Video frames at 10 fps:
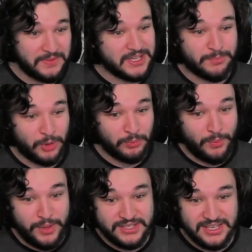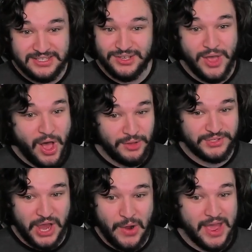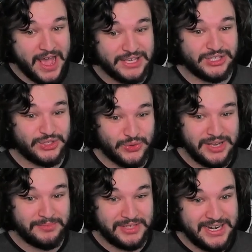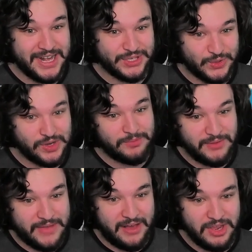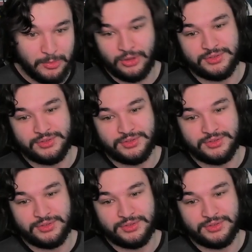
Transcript: These purple pieces, also extremely, extremely valuable.